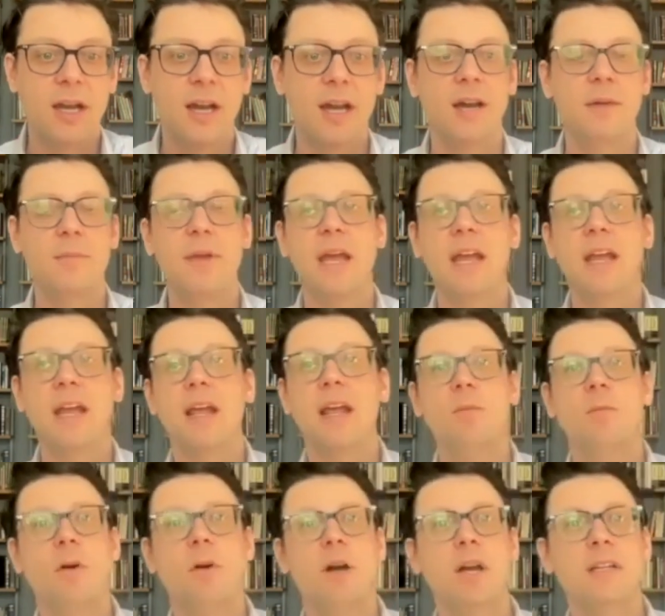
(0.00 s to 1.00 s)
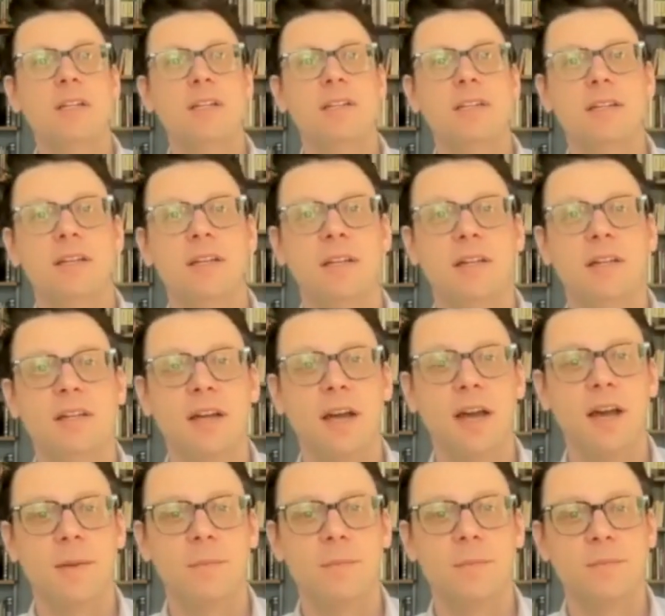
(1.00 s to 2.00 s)
And I want
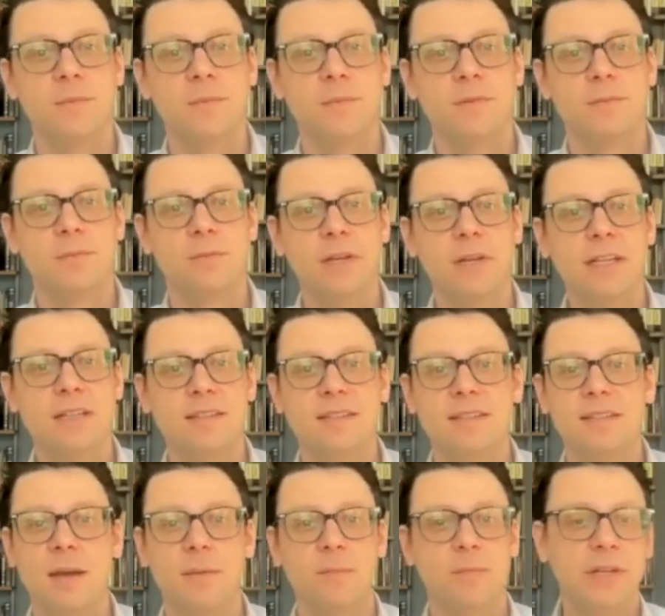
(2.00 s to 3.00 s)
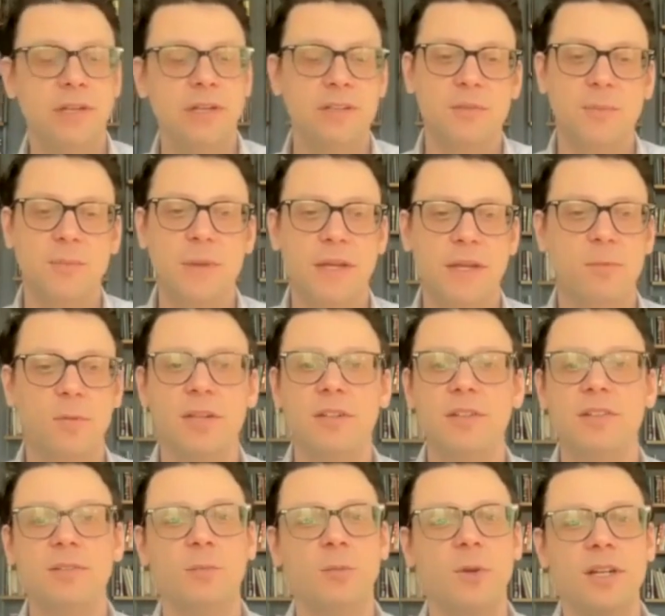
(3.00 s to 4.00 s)
to read some. We could spend
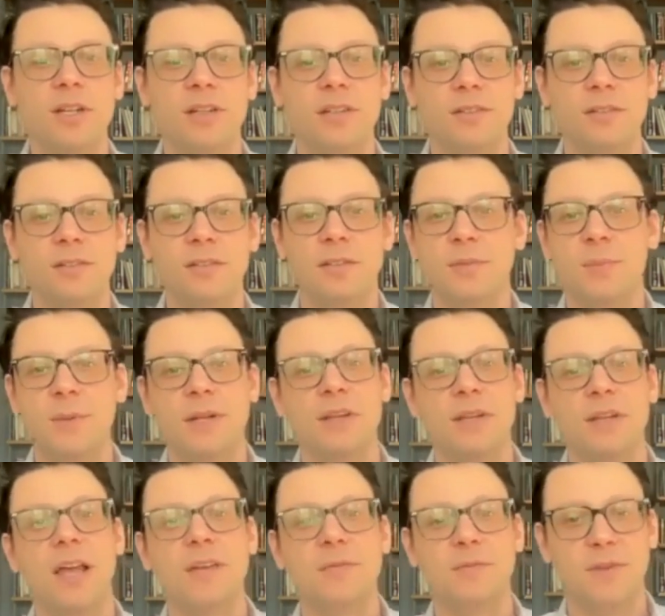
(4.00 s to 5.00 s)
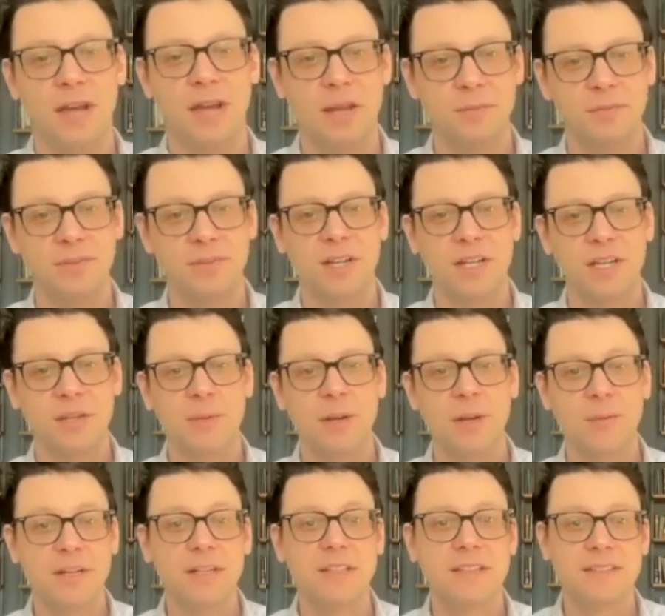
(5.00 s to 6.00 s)
one could spend a lifetime studying
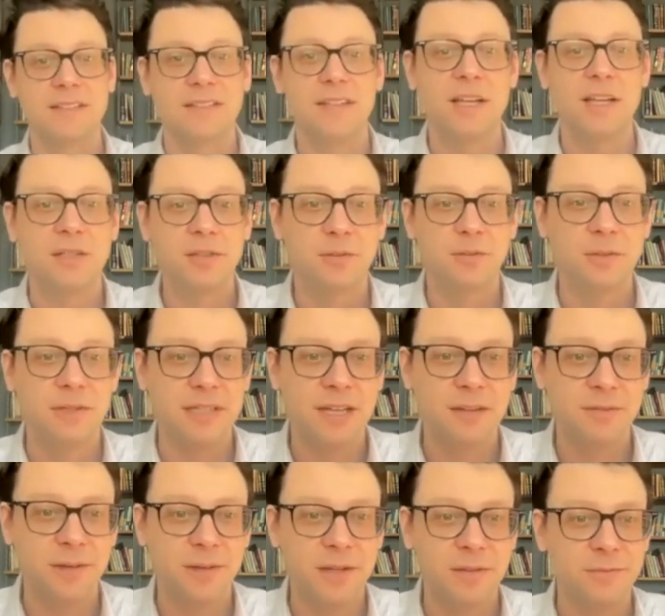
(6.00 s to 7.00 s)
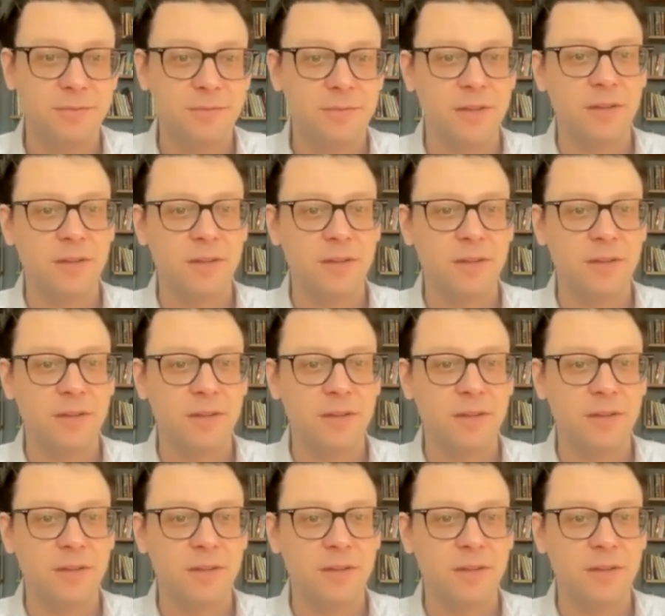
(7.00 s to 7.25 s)
Maimonides, as I do. Really, I'm